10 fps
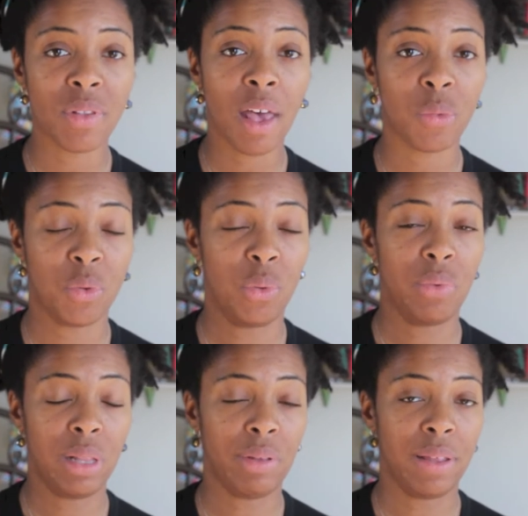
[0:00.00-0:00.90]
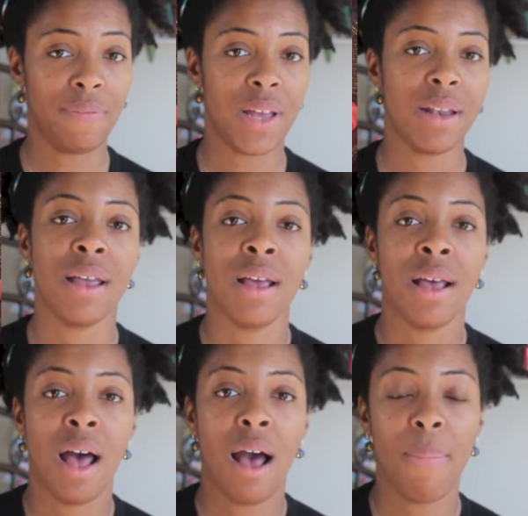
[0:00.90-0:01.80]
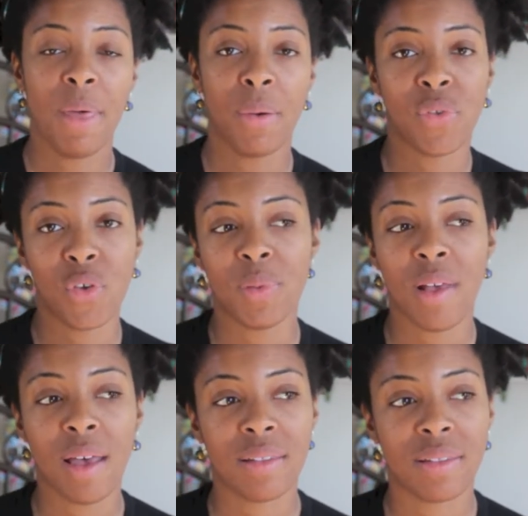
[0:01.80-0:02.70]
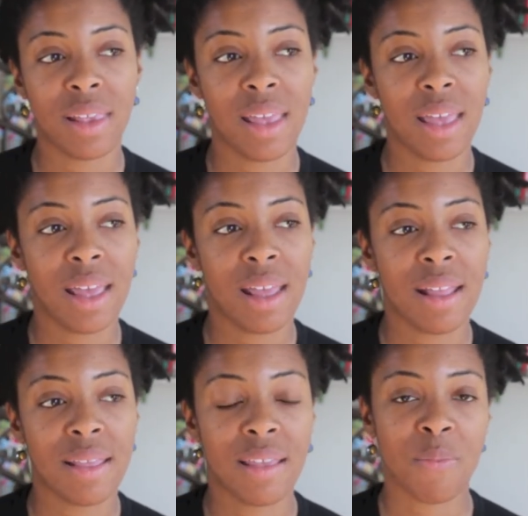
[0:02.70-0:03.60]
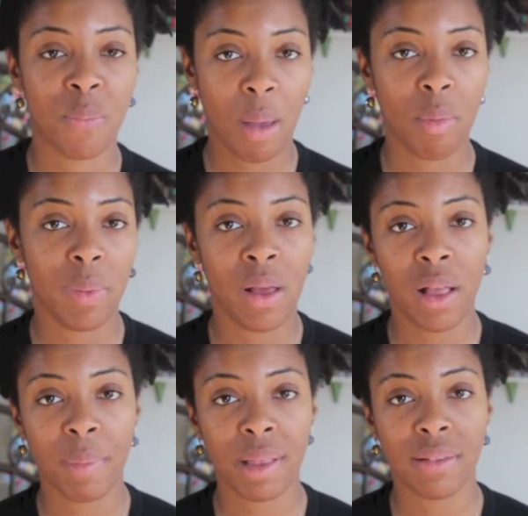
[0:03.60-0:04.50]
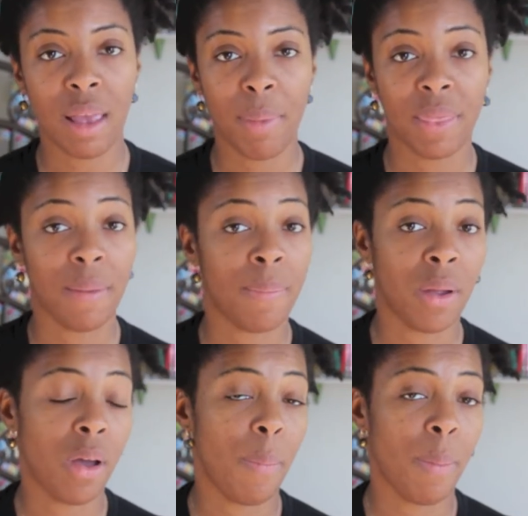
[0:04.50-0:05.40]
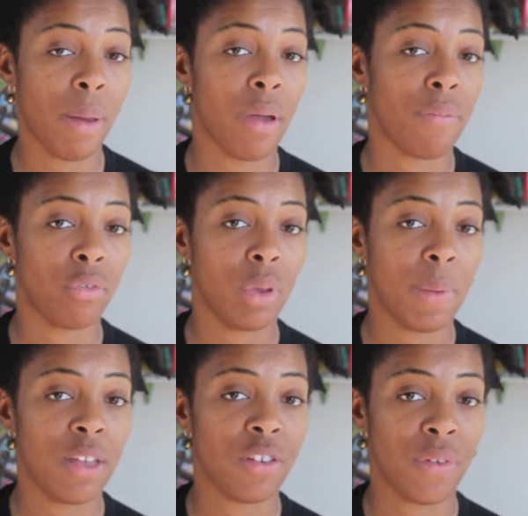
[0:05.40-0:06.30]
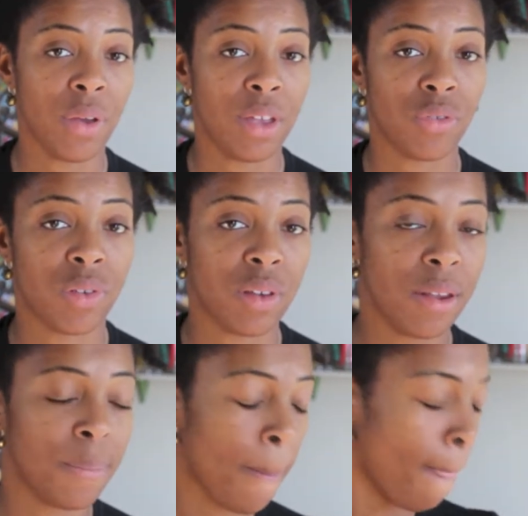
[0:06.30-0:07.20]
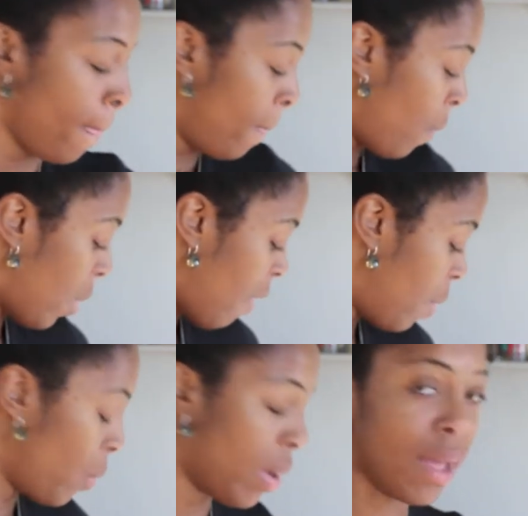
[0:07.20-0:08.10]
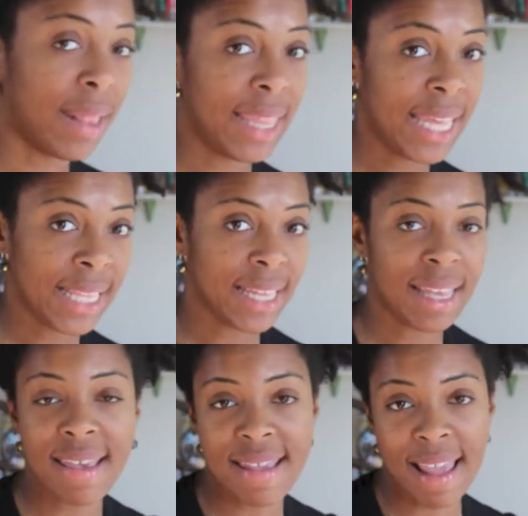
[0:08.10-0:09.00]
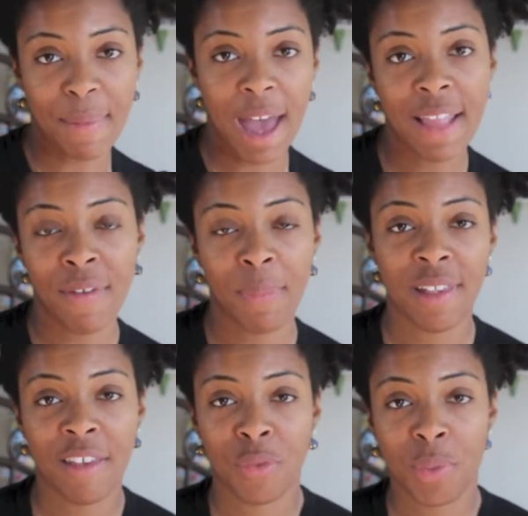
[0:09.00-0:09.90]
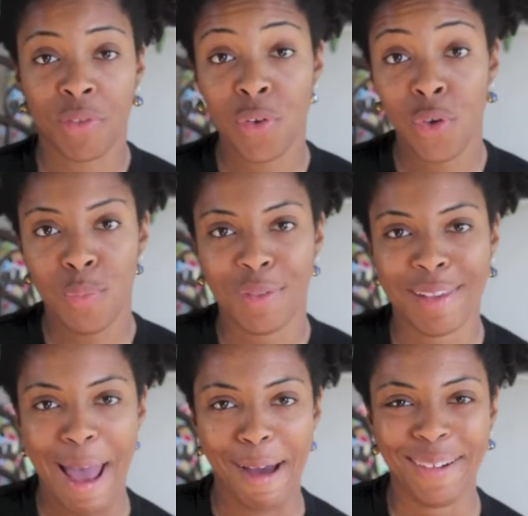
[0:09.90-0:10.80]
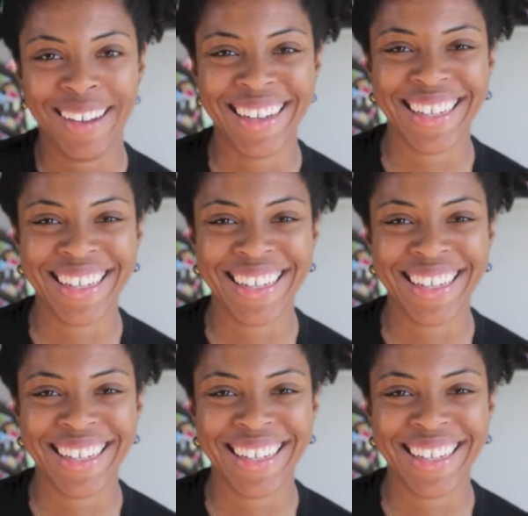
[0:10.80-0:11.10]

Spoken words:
socks, which were really, really fun. They were tube socks, and that's probably all I'm going to say about them. They're up on my Ravelry page if you're interested. What I've been working on lately is I'm kind of obsessed with tubes now,